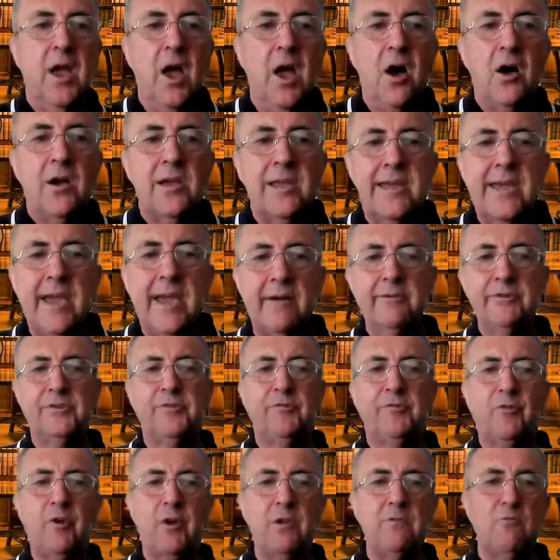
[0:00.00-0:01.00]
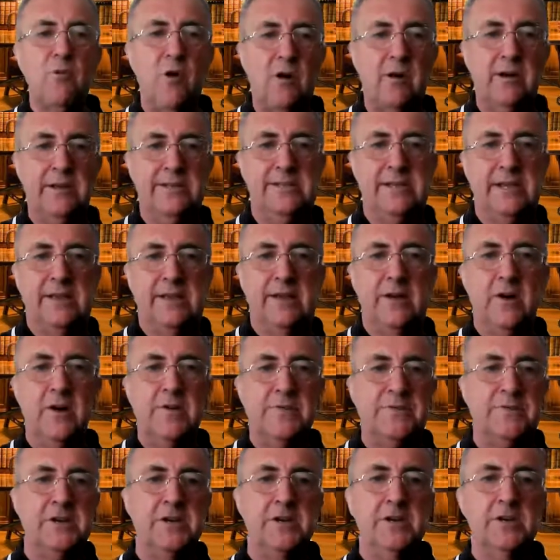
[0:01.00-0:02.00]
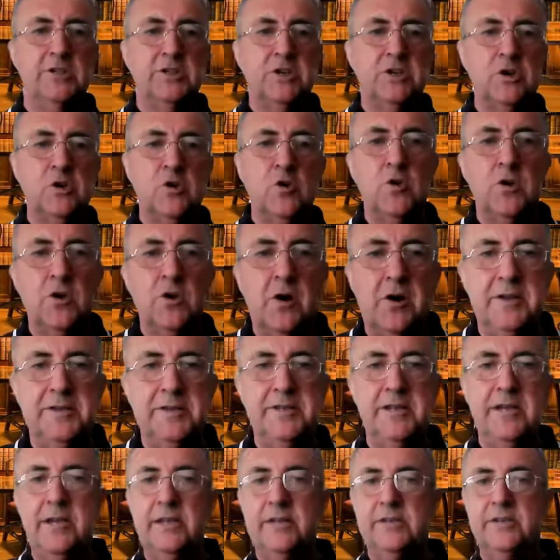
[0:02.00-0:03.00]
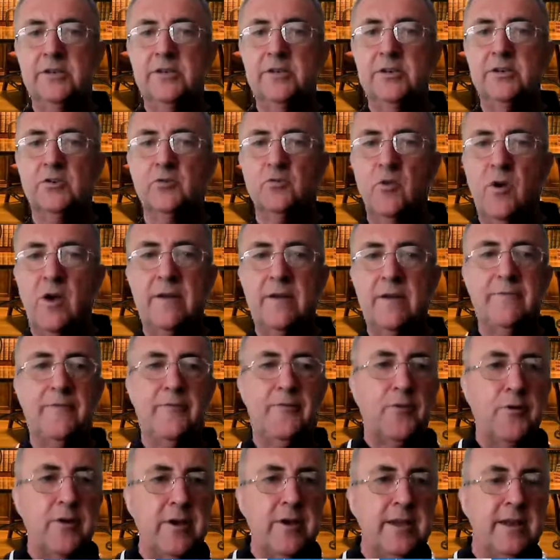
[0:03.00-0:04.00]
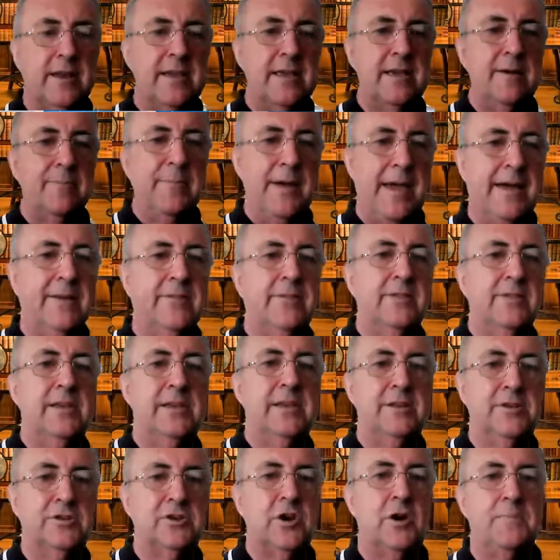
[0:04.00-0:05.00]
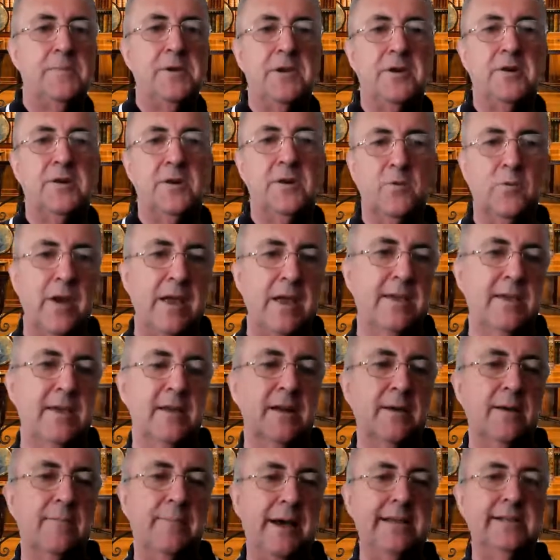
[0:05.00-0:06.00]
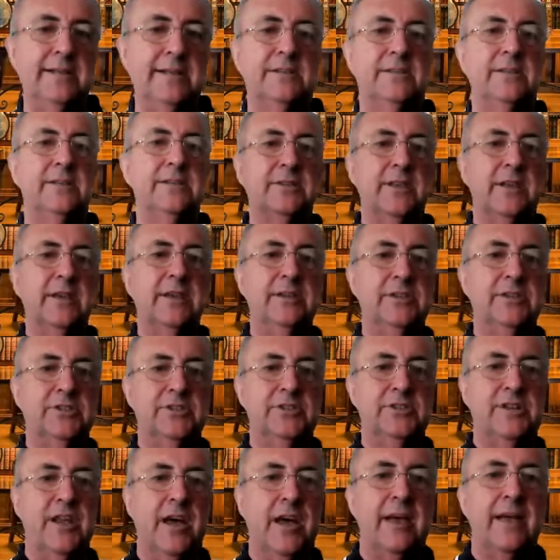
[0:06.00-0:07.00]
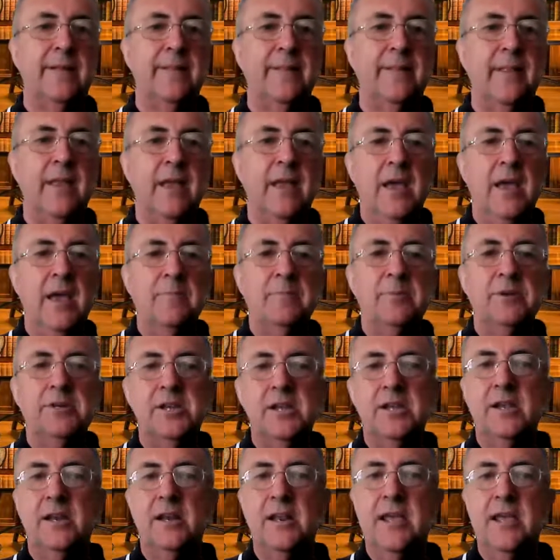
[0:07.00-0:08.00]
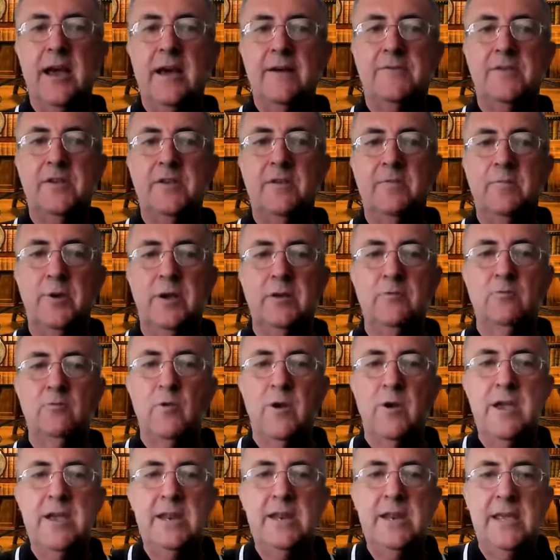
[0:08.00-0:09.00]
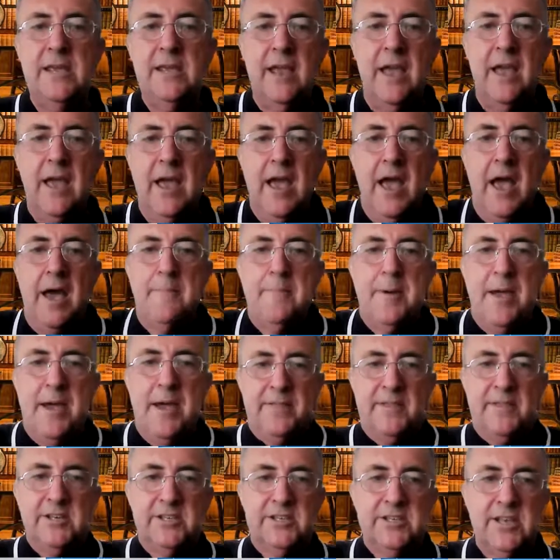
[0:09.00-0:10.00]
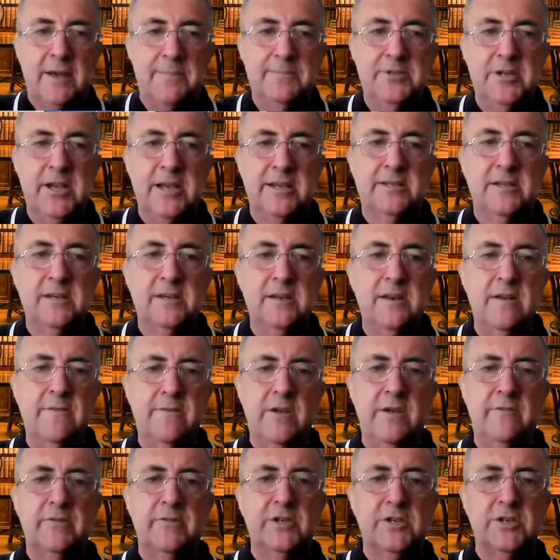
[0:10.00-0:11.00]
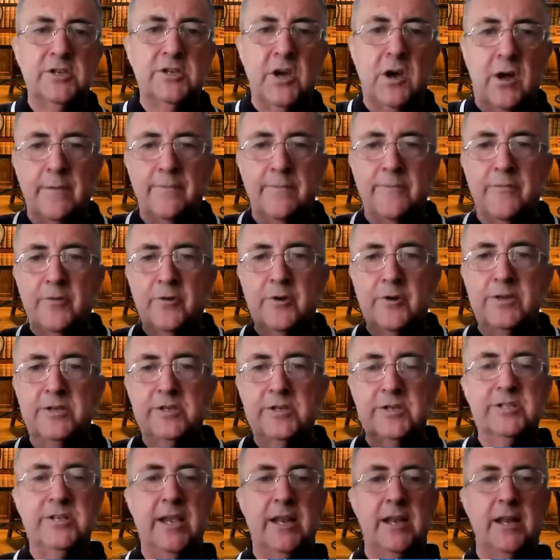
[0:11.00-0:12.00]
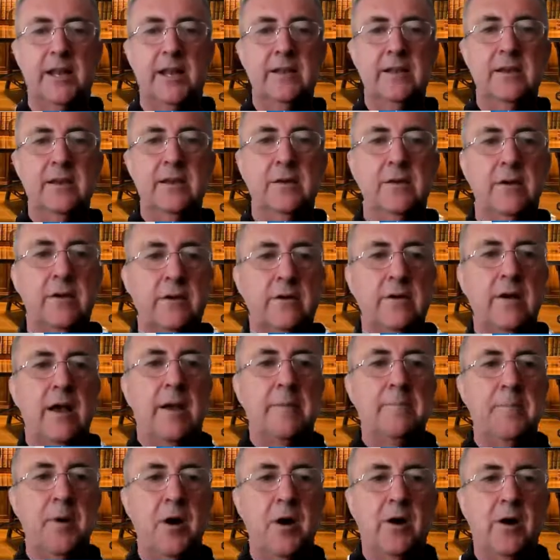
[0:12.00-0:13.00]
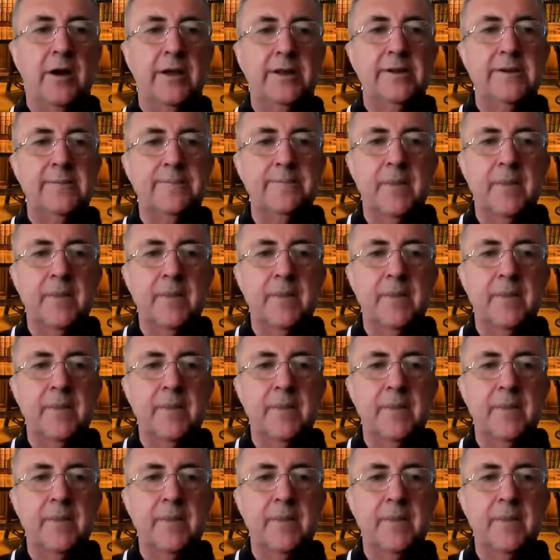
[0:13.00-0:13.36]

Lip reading: I encourage free writing. Often it's a good idea to just write freely about the topic on a regular basis each day, particularly after you've been reading about the subject and you've given time for it to settle in your mind.